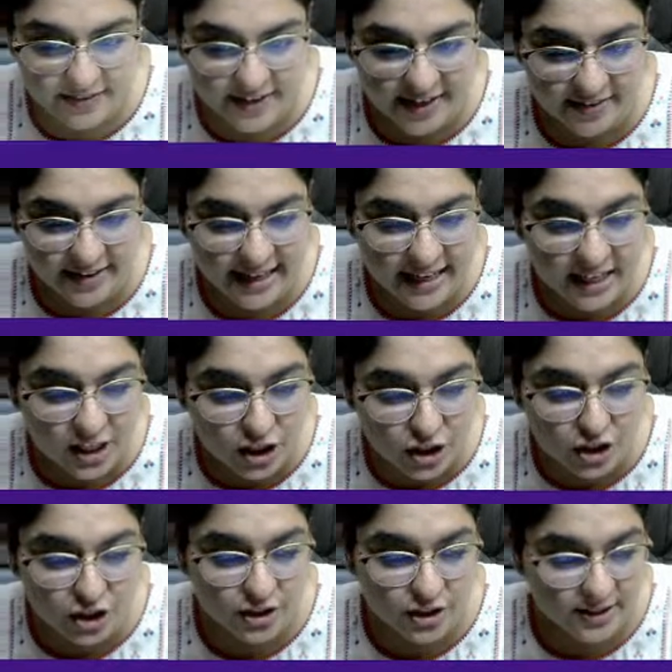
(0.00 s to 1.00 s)
Very
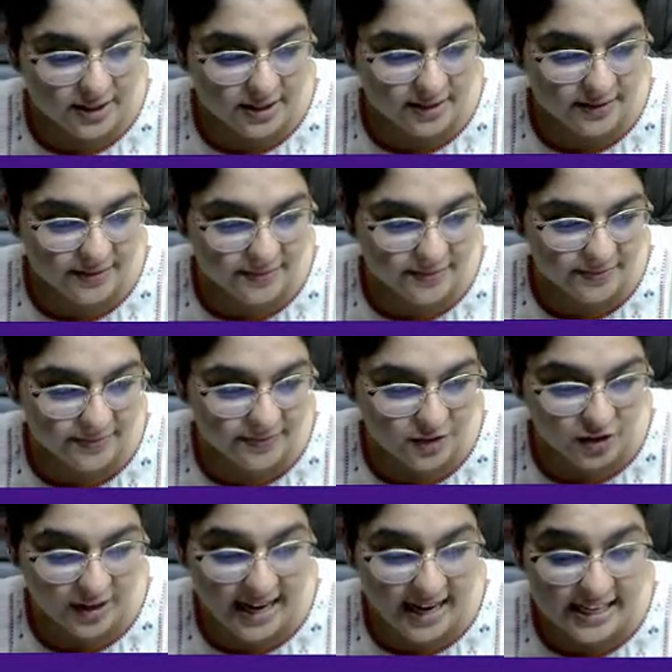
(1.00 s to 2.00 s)
good.
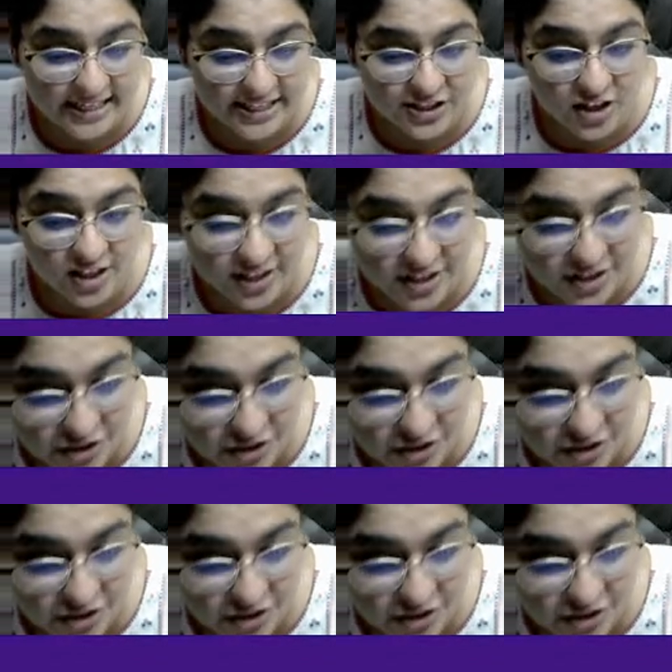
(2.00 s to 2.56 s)
So Katie's got a